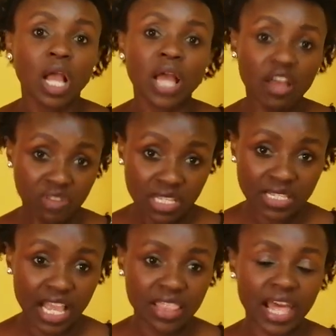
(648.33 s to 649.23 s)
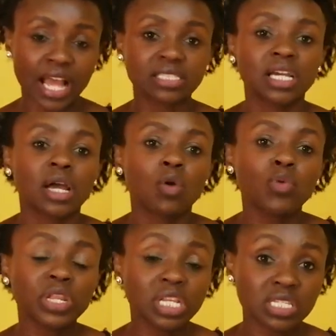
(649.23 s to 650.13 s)
Having said that,
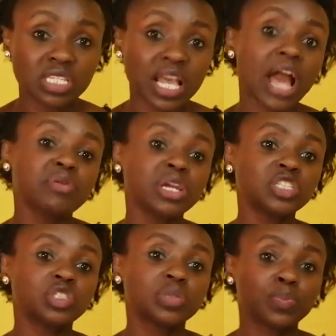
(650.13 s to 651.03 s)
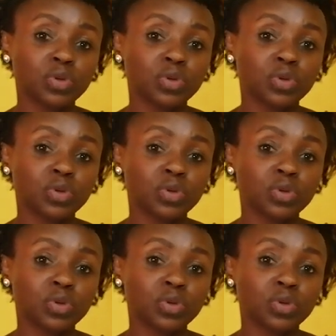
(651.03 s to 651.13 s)
we discourage